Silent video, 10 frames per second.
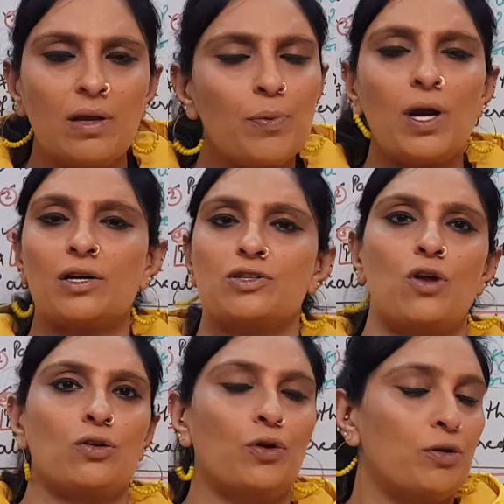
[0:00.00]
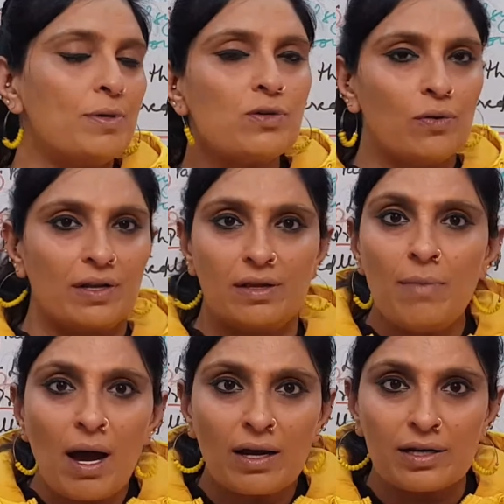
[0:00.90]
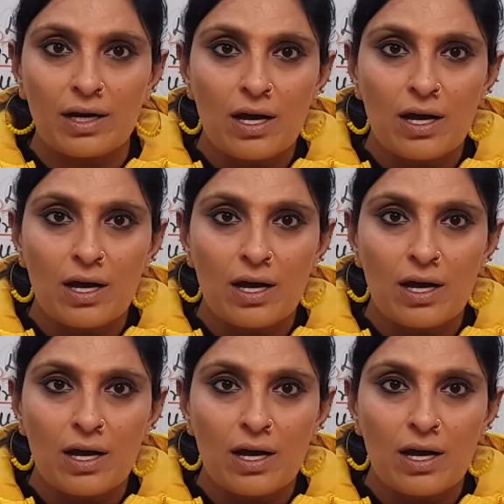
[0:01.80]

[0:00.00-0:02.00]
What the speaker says: The product is not going to be sold in the market.